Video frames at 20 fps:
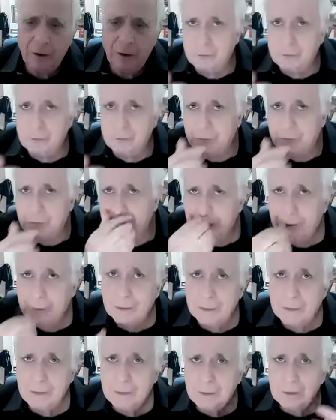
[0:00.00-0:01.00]
of
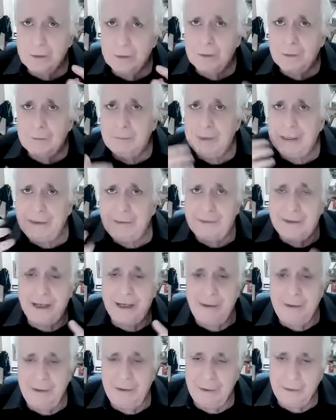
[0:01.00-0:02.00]

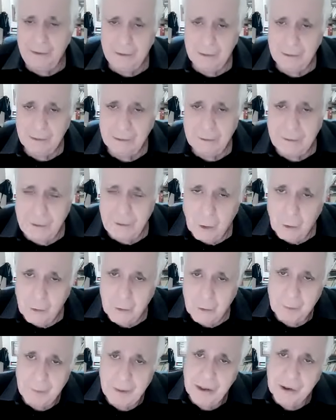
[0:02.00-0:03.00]
maintaining the
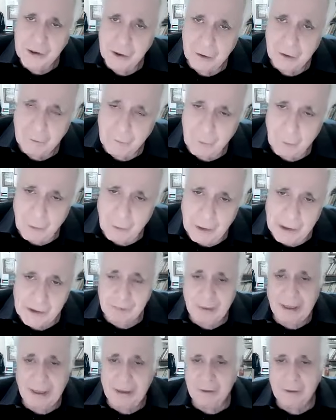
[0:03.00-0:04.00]
occupation of the
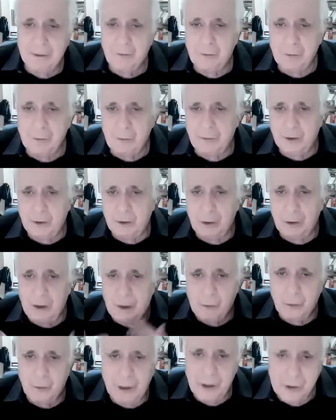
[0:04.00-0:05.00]
West Bank through the
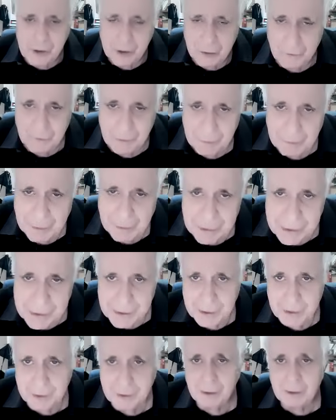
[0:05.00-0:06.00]
collaboration of the
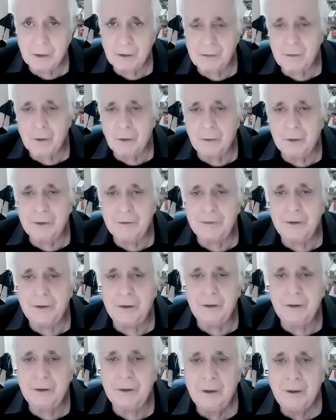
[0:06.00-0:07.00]
Palestinian
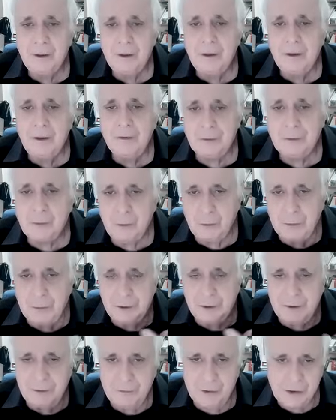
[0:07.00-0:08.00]
Authority, through the
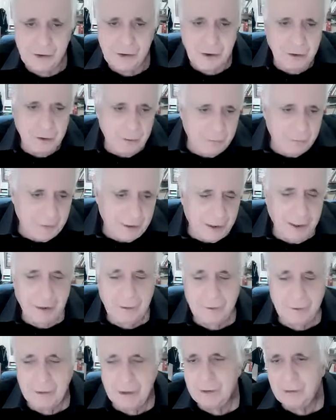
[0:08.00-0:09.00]
division of the
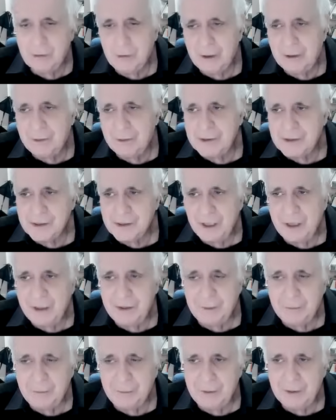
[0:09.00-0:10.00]
area to areas
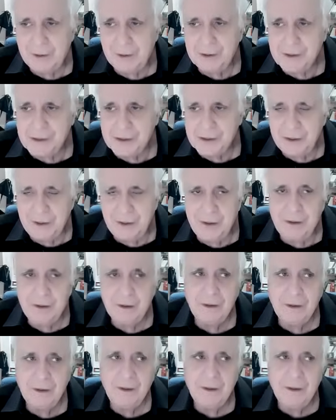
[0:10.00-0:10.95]
A and B and C,